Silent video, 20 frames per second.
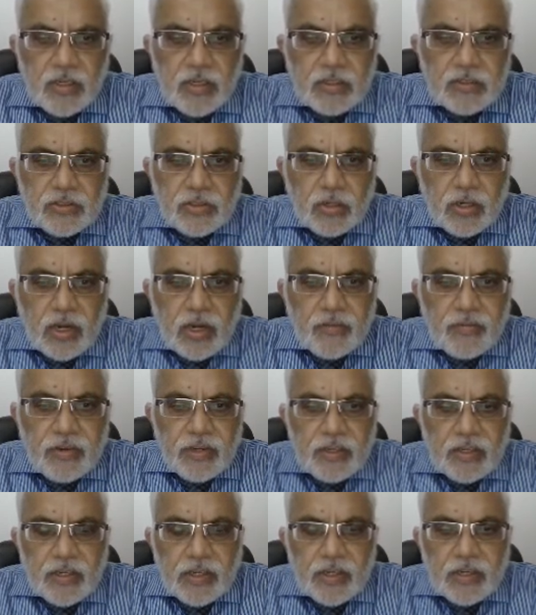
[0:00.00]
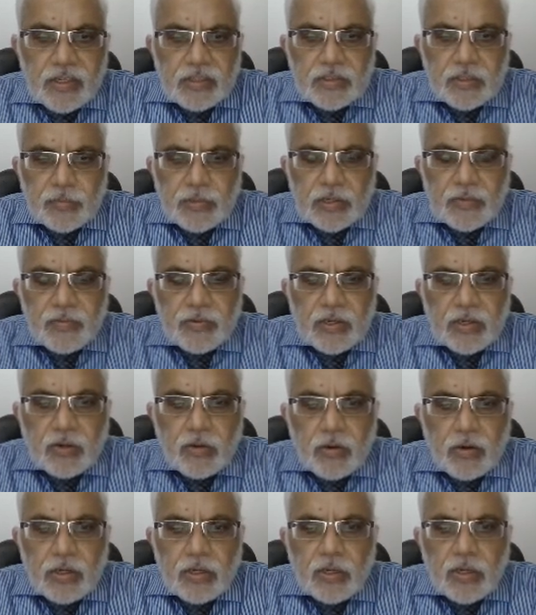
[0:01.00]
Geography indicators, sometimes we can
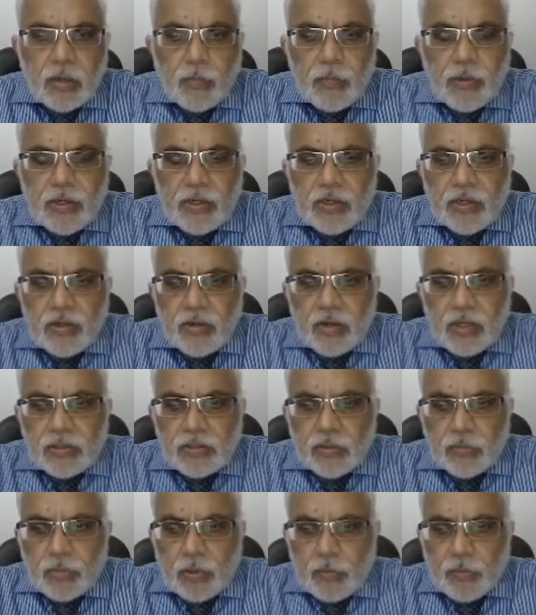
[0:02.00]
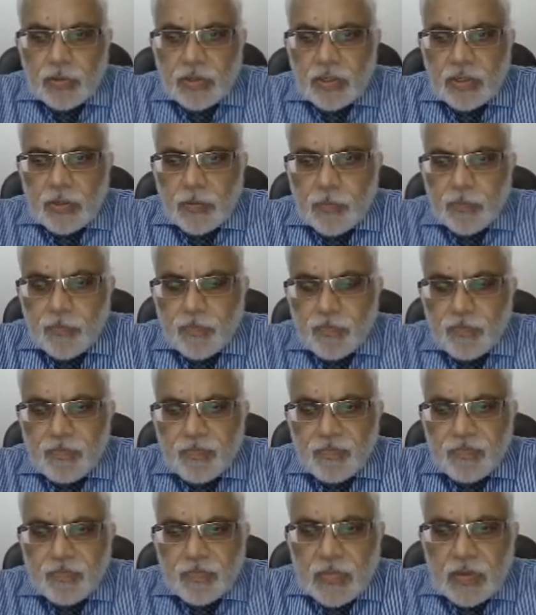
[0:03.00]
call it community intellectual property
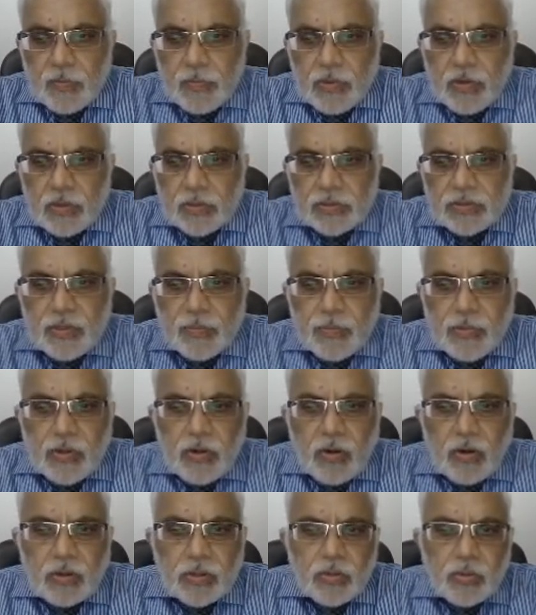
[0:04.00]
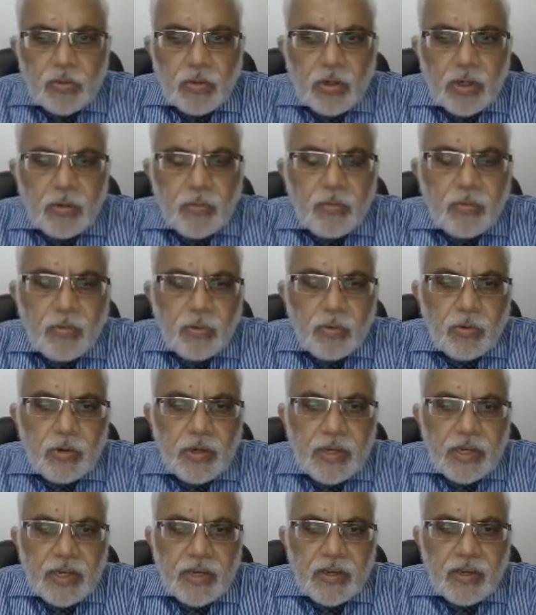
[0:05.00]
because they belong to a whole
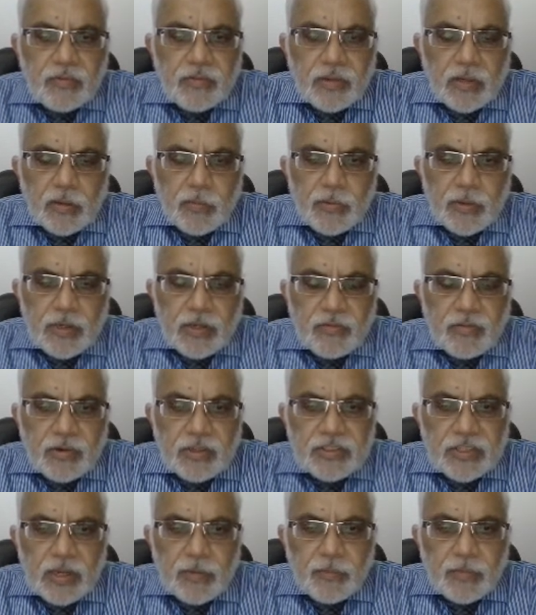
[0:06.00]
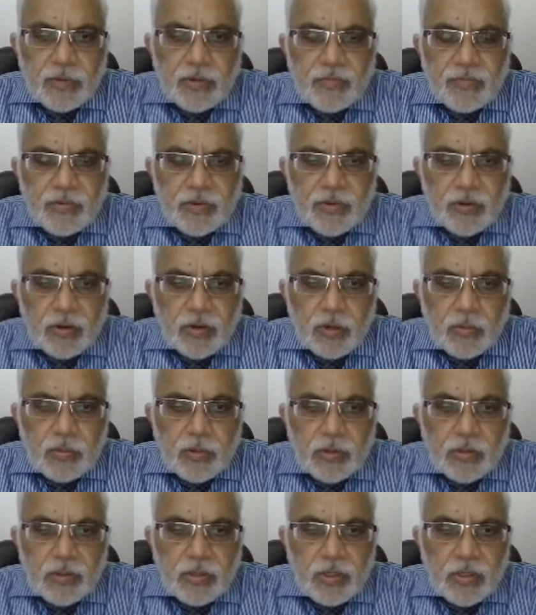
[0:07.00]
area of the community. For example, if we talk
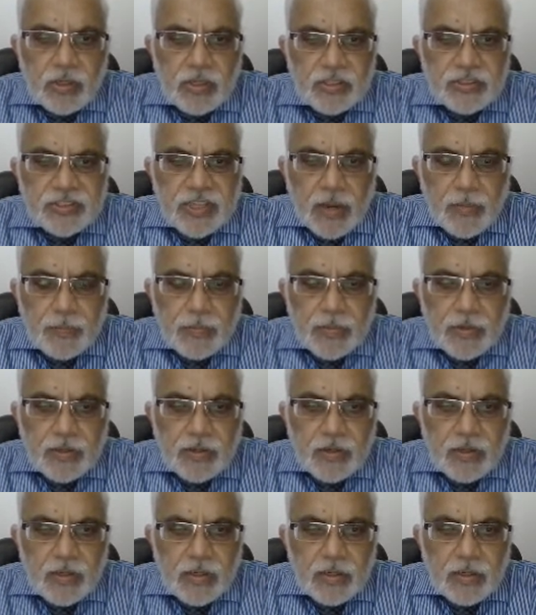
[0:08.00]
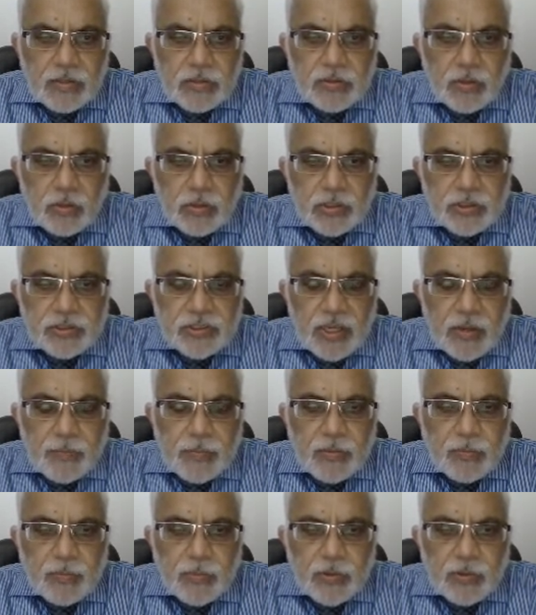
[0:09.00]
about champagne, so all the
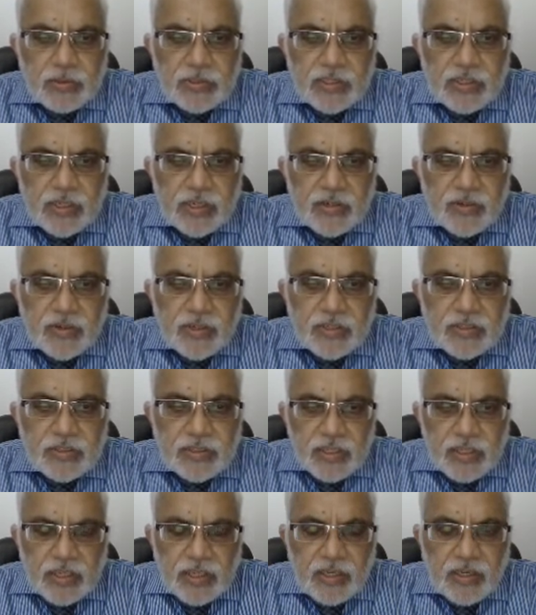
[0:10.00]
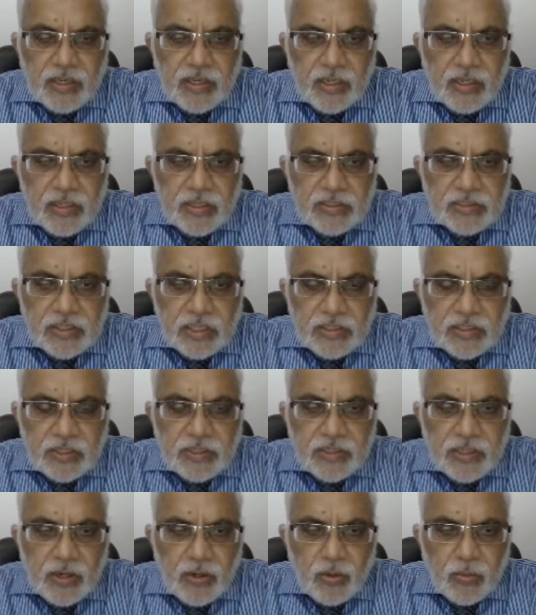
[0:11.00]
champagne producing countries in Southern
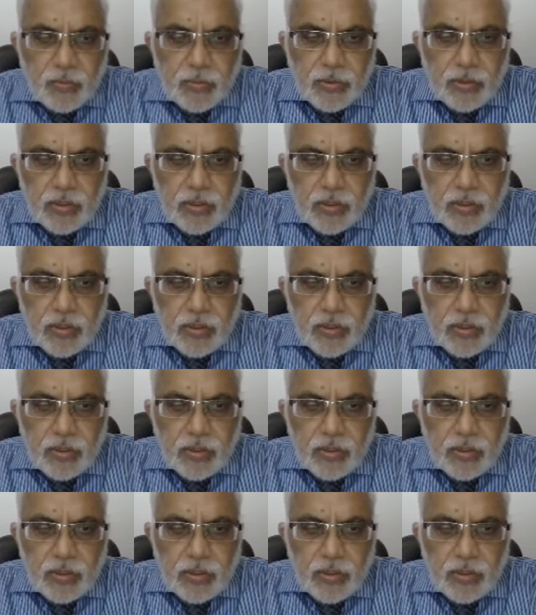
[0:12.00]
Europe,